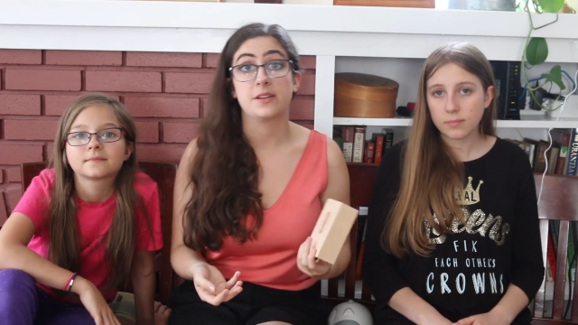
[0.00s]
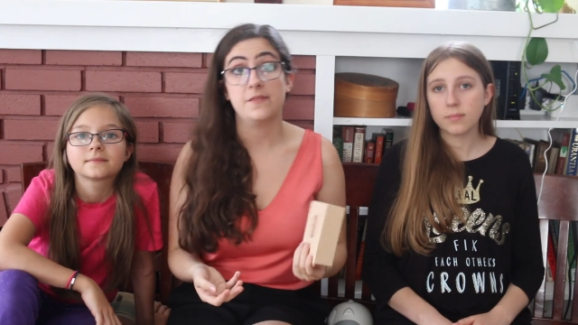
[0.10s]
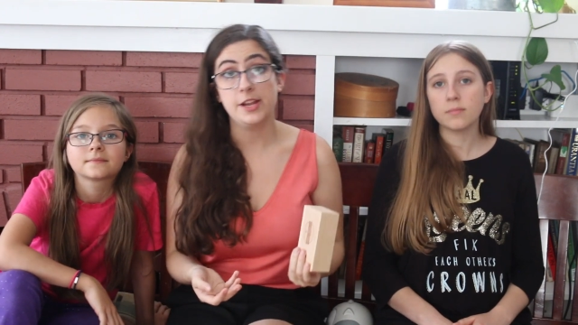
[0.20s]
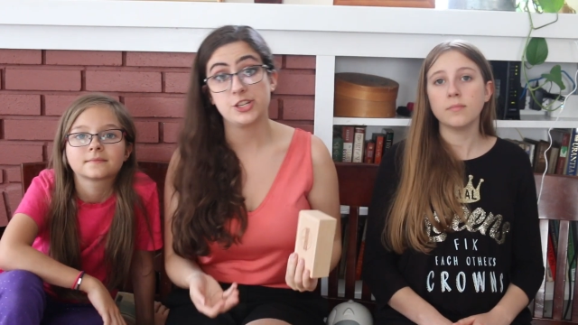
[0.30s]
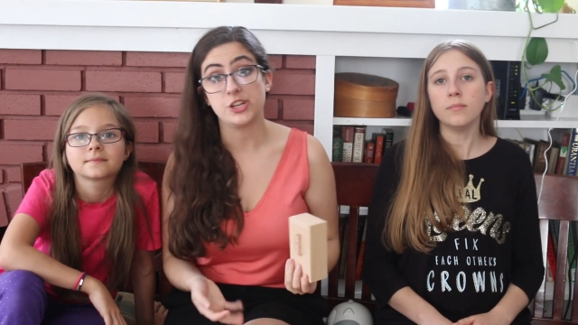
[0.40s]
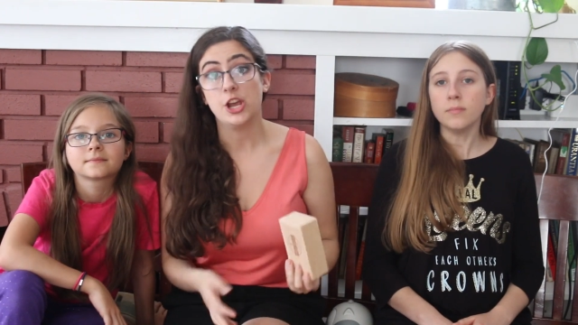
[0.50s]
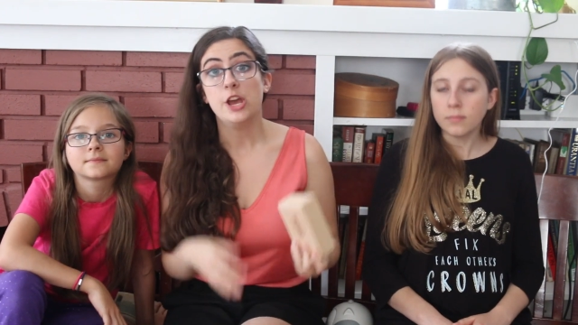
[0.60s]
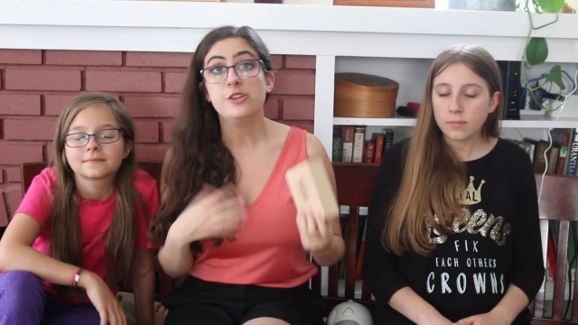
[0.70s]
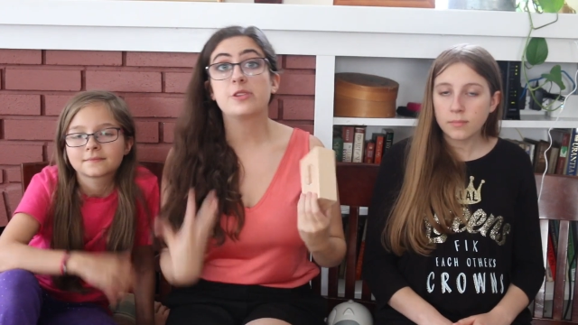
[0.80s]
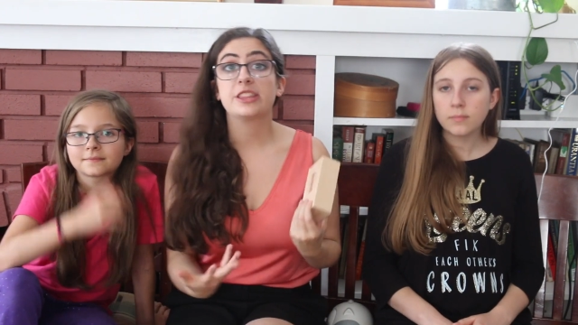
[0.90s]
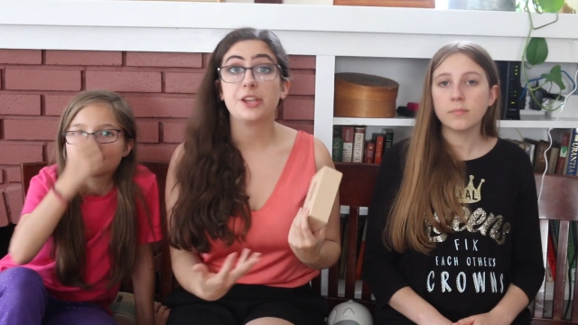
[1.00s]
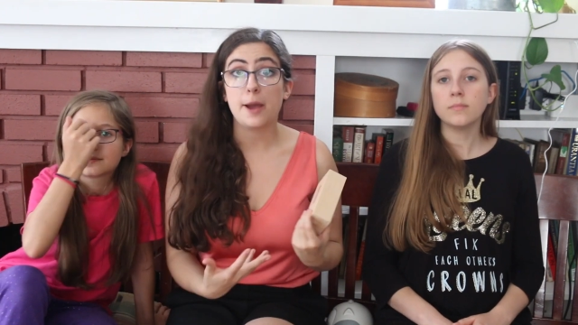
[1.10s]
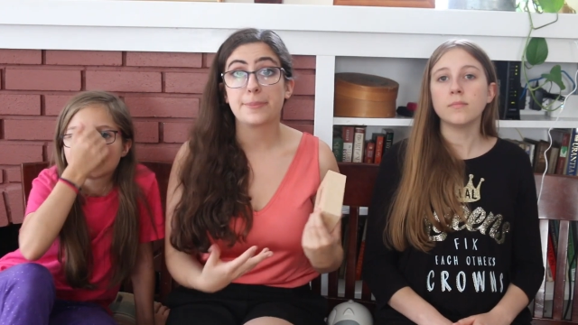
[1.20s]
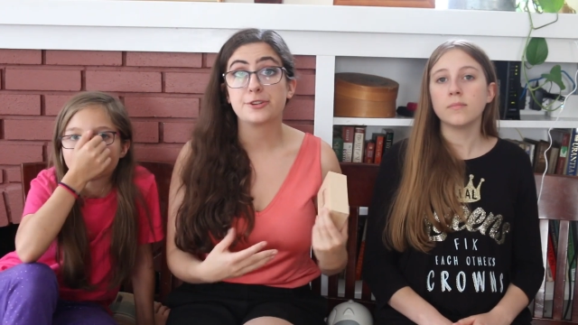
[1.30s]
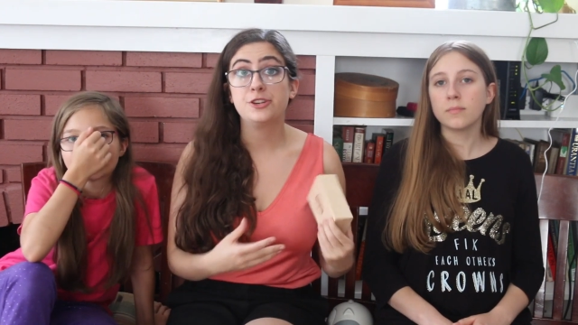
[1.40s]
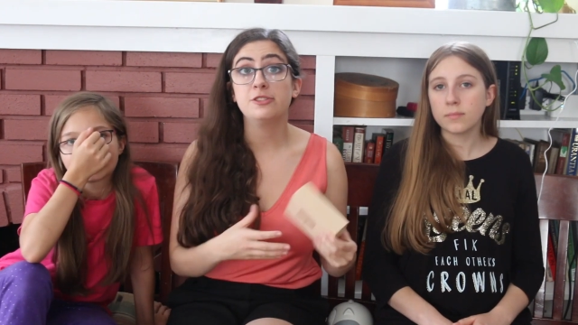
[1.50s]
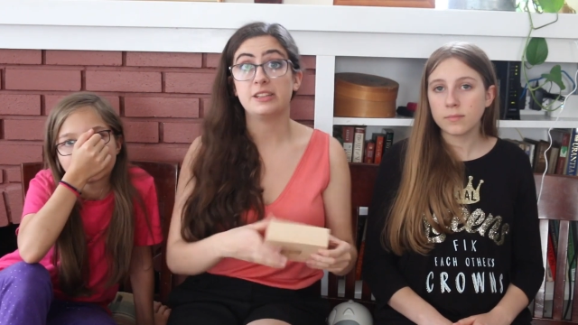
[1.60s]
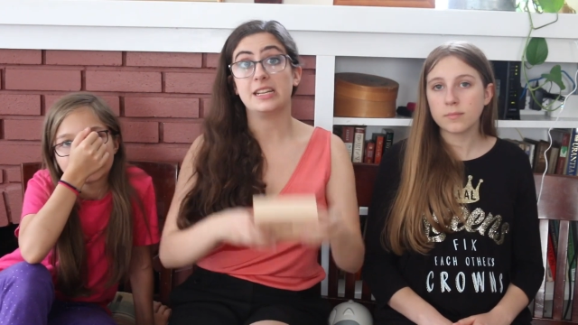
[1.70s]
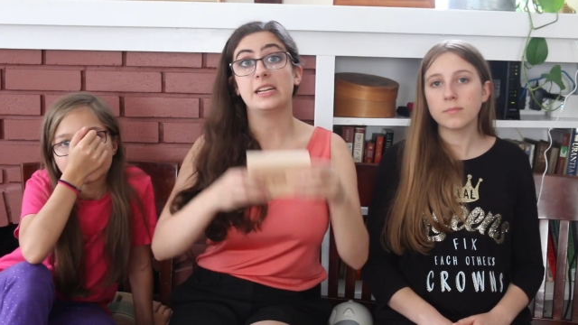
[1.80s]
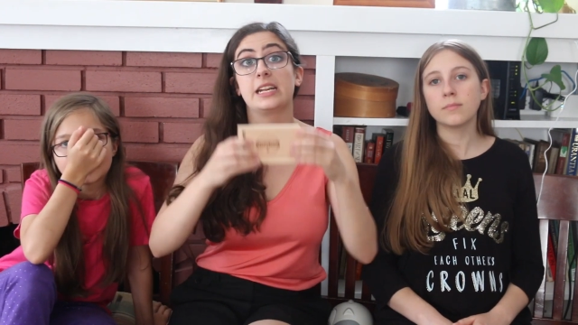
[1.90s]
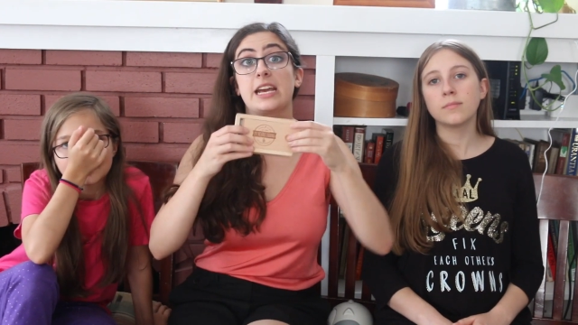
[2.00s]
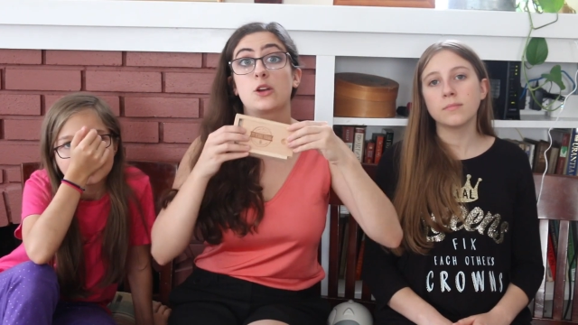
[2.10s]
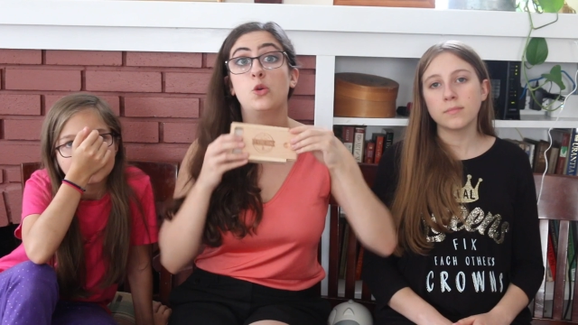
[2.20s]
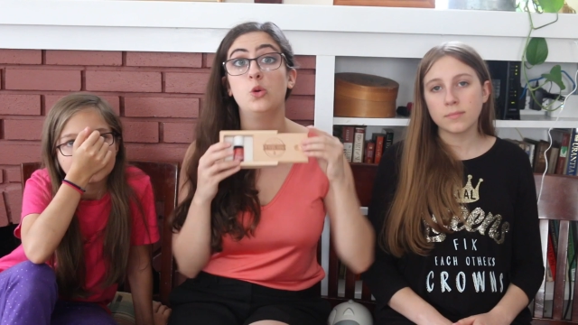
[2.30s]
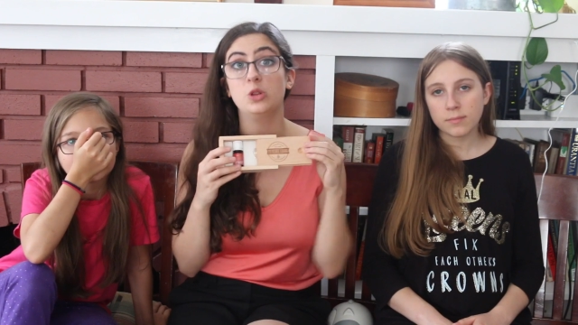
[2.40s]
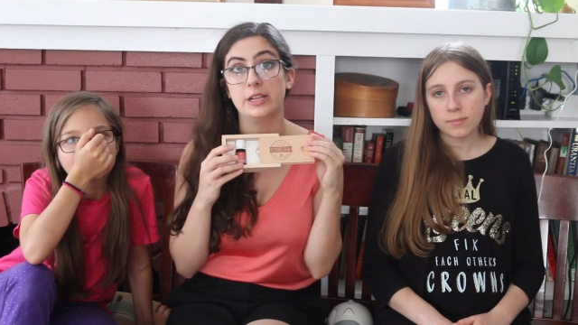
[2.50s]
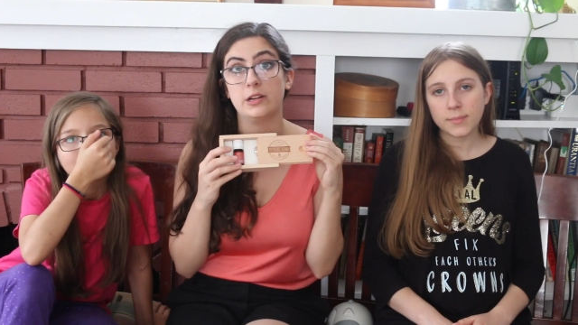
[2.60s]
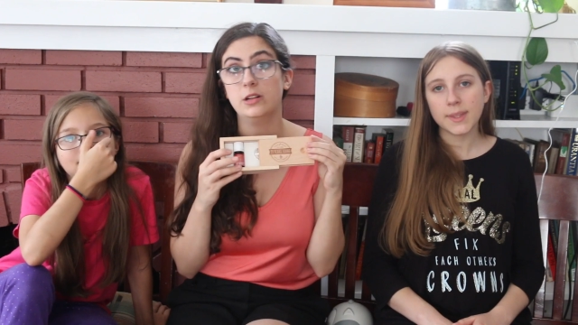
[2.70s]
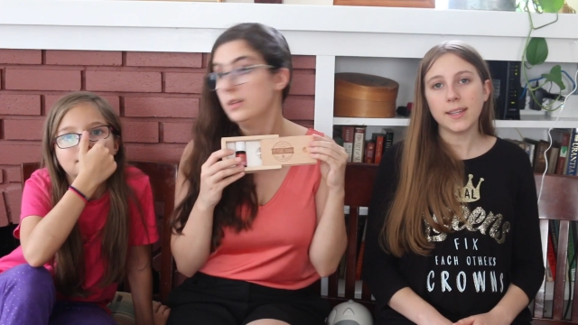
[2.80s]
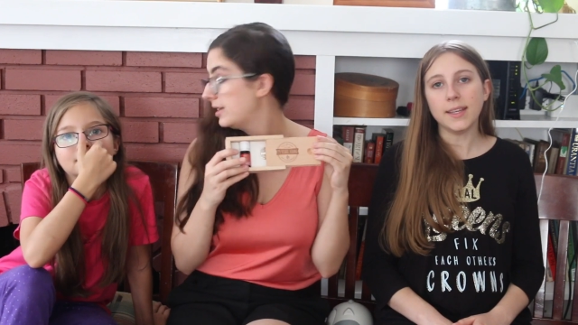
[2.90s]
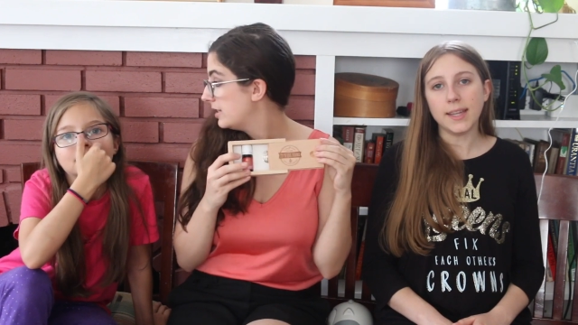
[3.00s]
Speaker 1: to convention. You get the opportunity to get cool little